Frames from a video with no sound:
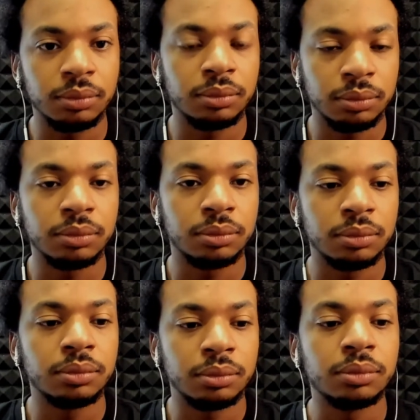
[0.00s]

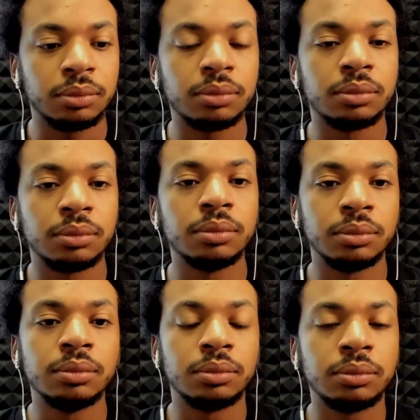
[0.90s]

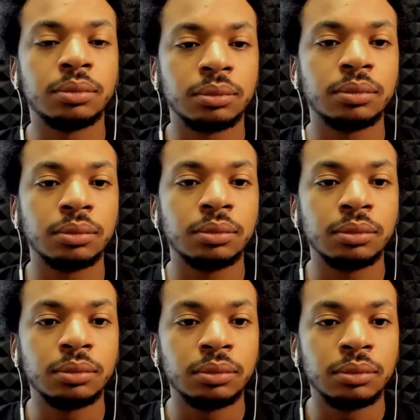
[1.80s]

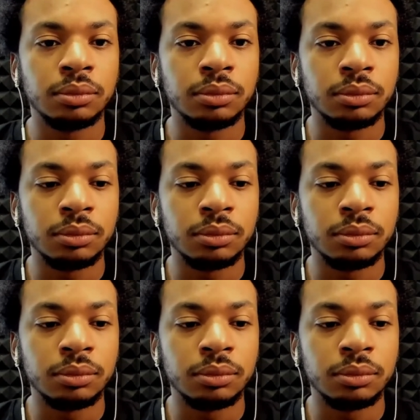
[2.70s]
No words are spoken by the person on screen.